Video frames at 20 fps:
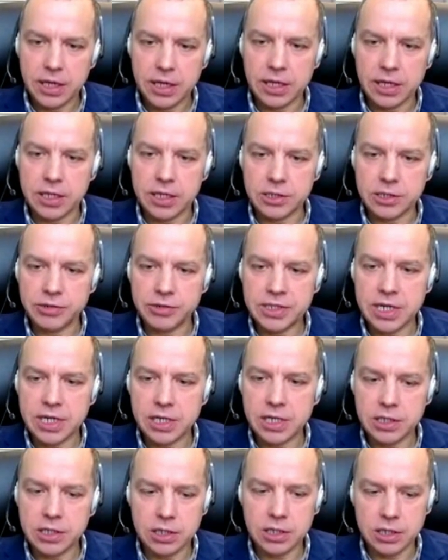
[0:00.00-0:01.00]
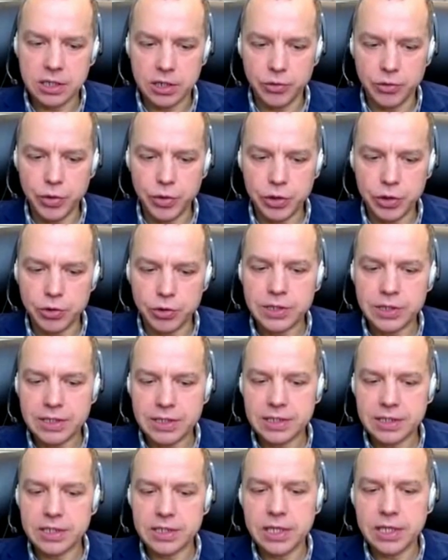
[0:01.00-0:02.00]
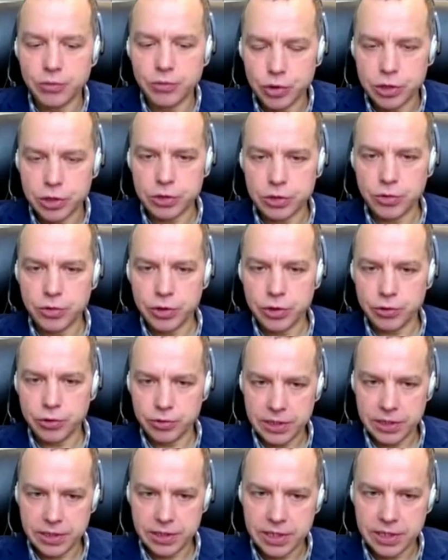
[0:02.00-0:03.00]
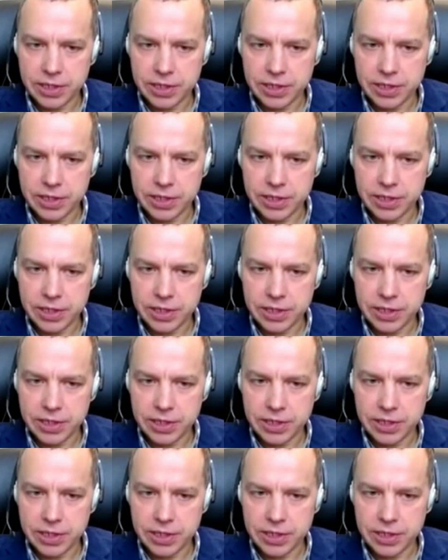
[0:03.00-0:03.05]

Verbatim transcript: and as a result, uh, we don't understand what is going on in